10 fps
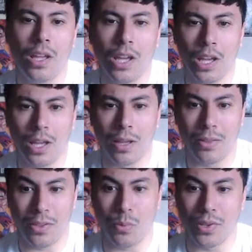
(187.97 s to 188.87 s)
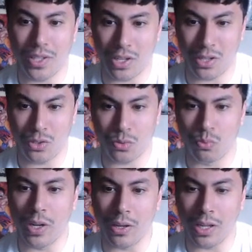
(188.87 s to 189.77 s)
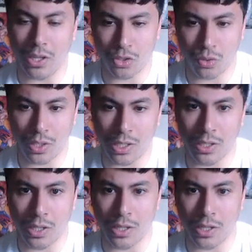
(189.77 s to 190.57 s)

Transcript: The ones that they just reissued in